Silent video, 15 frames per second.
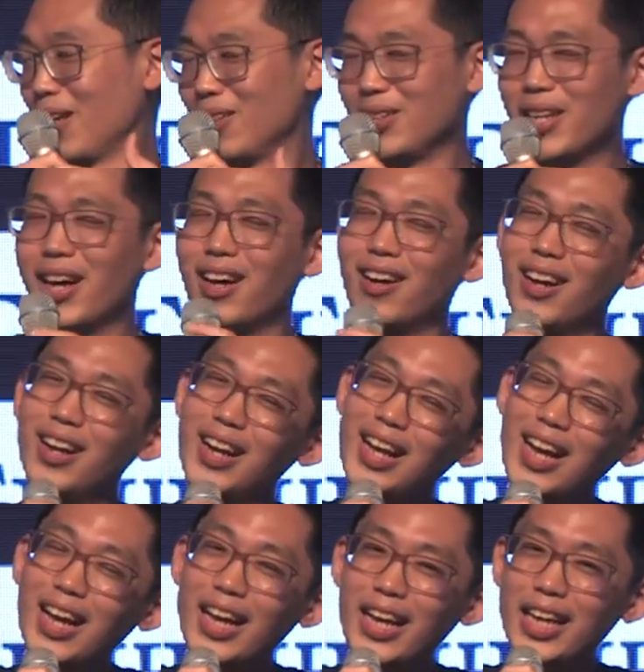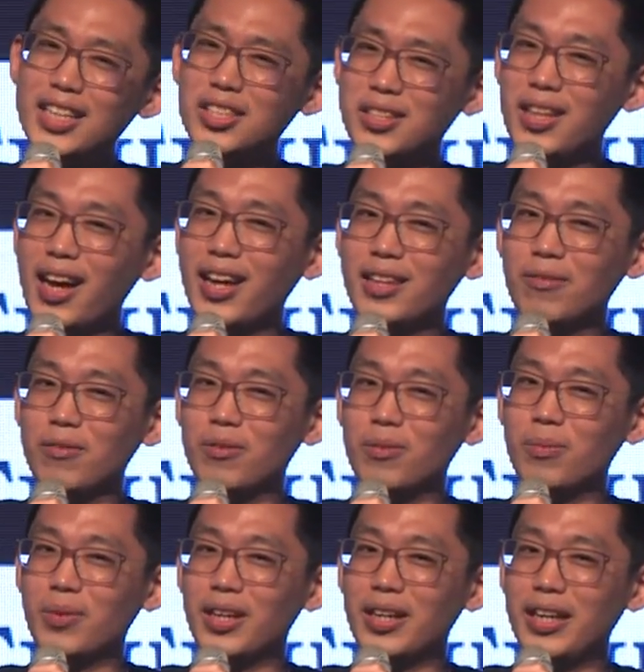Yeah, it's like
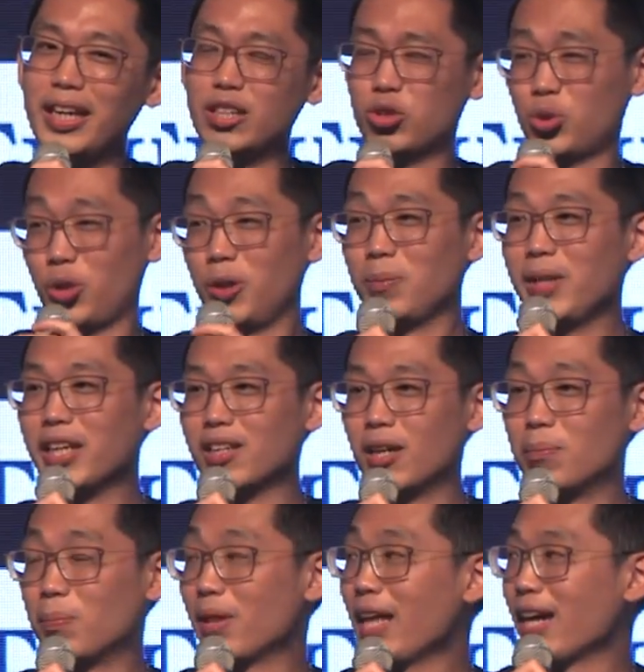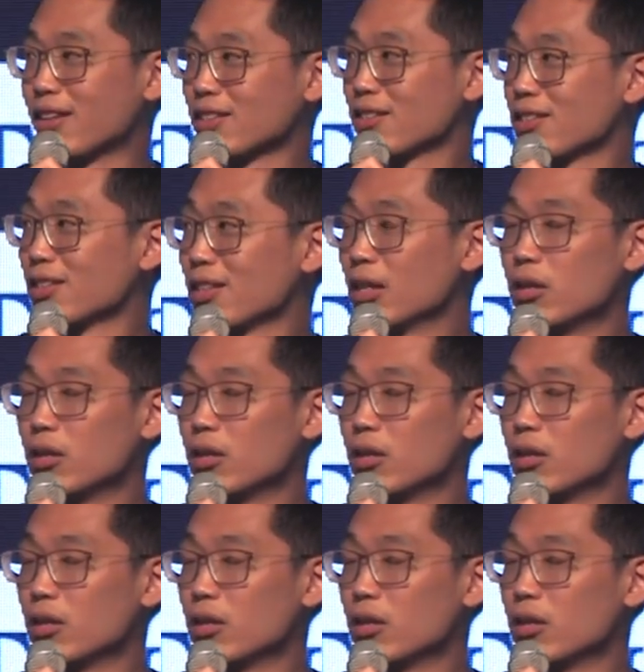extremely complex.